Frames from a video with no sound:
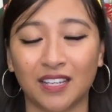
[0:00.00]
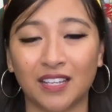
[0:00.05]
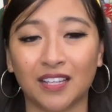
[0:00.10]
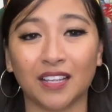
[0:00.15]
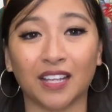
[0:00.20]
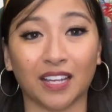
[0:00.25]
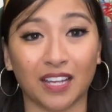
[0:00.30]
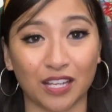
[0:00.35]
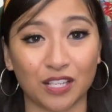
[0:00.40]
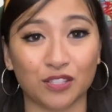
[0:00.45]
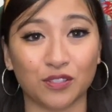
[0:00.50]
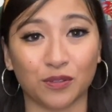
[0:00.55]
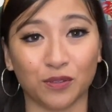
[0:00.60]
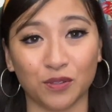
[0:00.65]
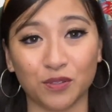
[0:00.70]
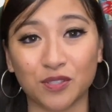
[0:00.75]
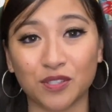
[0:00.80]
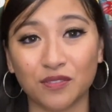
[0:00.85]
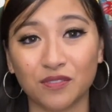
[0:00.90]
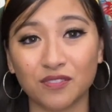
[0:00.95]
like
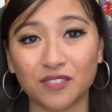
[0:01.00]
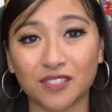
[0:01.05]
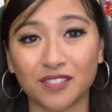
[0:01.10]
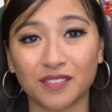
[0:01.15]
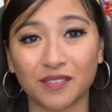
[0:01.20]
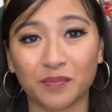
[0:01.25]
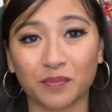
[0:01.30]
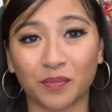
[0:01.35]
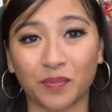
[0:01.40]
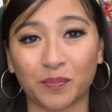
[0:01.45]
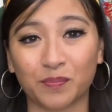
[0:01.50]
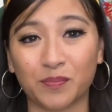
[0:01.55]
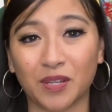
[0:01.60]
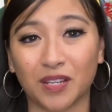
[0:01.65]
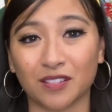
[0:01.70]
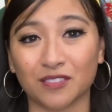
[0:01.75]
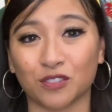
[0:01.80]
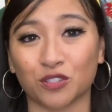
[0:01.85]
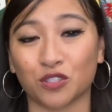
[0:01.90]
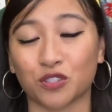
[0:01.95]
exclusives,
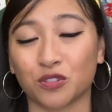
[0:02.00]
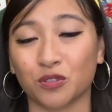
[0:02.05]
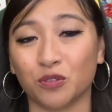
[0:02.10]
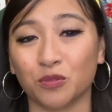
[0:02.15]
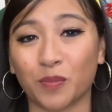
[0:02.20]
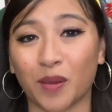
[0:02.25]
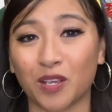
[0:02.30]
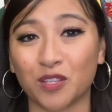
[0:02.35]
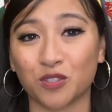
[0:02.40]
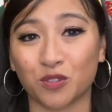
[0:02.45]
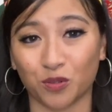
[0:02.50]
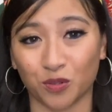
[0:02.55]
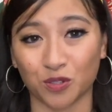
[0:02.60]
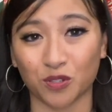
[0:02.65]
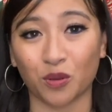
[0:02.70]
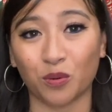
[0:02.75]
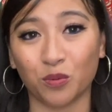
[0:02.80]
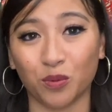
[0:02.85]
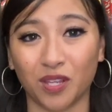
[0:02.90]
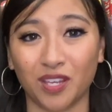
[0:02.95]
because they're sold by stores
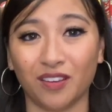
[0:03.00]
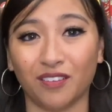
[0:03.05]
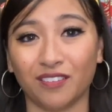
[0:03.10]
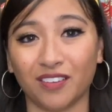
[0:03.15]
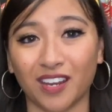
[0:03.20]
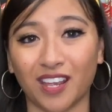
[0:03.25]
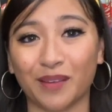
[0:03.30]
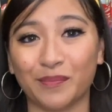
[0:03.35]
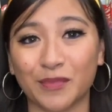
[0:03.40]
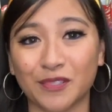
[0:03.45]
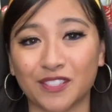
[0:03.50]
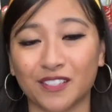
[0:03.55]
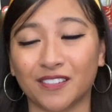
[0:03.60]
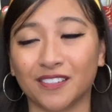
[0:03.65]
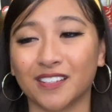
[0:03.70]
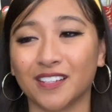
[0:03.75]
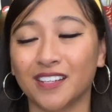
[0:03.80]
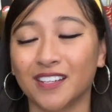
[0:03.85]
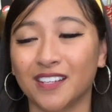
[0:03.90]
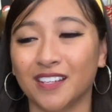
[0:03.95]
only on
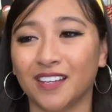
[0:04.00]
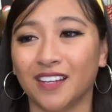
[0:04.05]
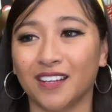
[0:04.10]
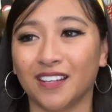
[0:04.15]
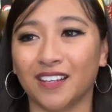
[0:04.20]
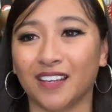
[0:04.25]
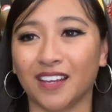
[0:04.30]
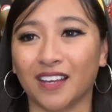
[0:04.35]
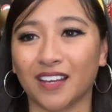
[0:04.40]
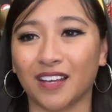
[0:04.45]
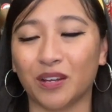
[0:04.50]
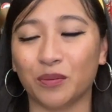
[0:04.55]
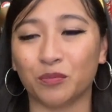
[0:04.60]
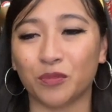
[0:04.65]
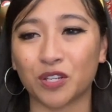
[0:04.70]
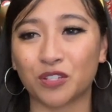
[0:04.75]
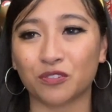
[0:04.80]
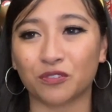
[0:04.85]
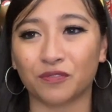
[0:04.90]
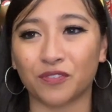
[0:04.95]
Amazon, like
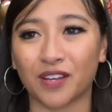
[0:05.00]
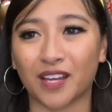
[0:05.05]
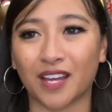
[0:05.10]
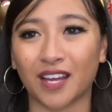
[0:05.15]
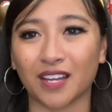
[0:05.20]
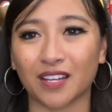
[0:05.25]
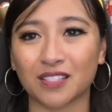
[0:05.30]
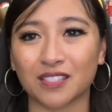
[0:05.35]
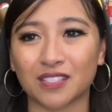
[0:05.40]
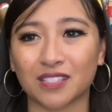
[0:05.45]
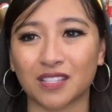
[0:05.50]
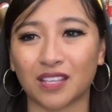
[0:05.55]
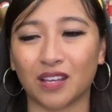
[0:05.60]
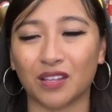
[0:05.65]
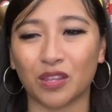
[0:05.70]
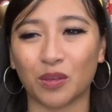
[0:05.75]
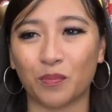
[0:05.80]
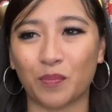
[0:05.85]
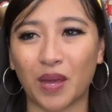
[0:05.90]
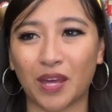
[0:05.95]

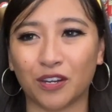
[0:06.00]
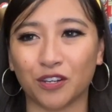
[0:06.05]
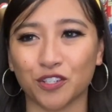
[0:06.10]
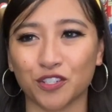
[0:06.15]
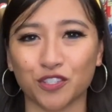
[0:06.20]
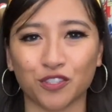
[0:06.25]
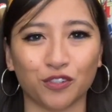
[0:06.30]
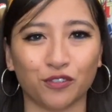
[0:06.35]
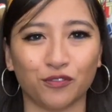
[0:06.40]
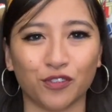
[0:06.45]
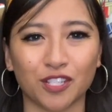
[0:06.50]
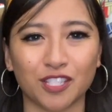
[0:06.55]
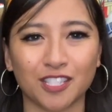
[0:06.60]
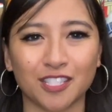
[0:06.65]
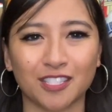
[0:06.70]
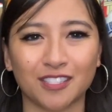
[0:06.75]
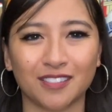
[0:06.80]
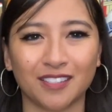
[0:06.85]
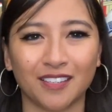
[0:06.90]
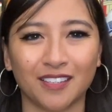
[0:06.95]
Retrofax, the Better
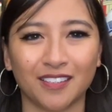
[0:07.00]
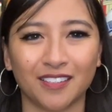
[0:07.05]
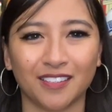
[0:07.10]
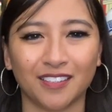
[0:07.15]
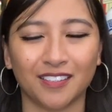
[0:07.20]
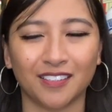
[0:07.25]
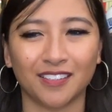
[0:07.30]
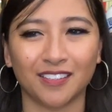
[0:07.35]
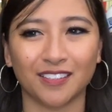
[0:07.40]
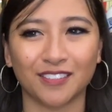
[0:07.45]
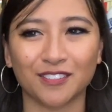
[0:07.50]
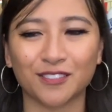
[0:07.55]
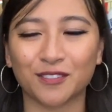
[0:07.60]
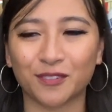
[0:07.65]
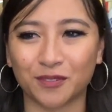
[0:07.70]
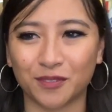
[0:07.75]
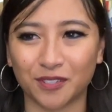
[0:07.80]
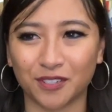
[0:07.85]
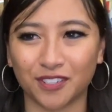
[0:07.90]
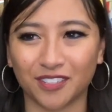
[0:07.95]
Service
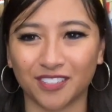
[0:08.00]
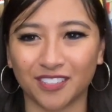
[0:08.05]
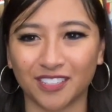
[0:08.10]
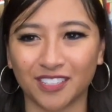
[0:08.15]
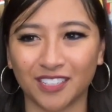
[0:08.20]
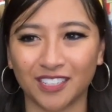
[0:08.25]
Store,